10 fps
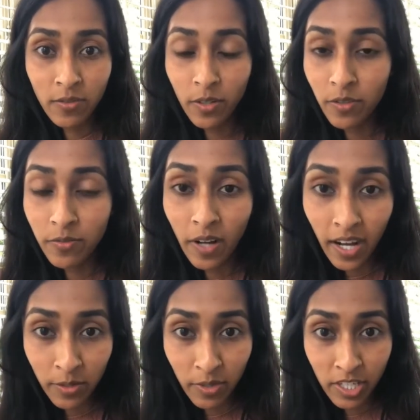of
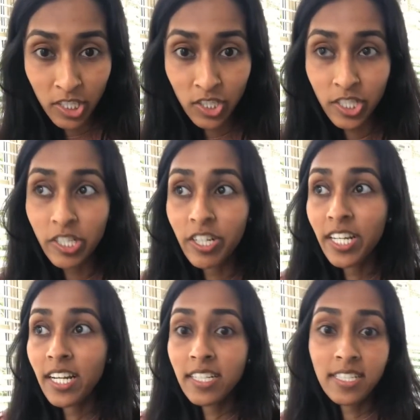hardware engineering
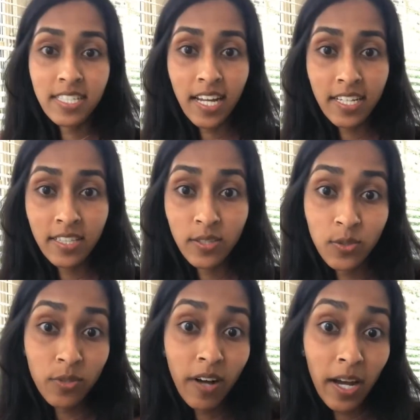and understanding the sort
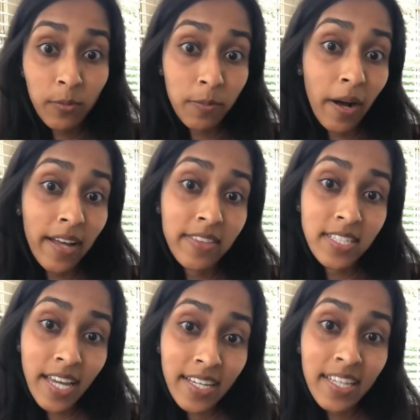of hardware behind the
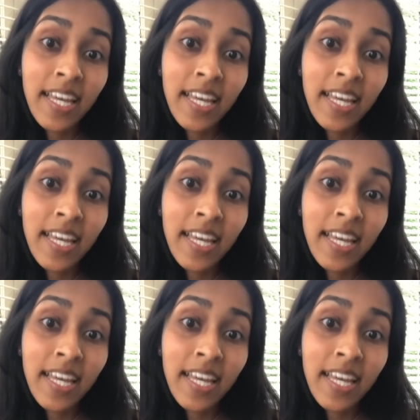tech,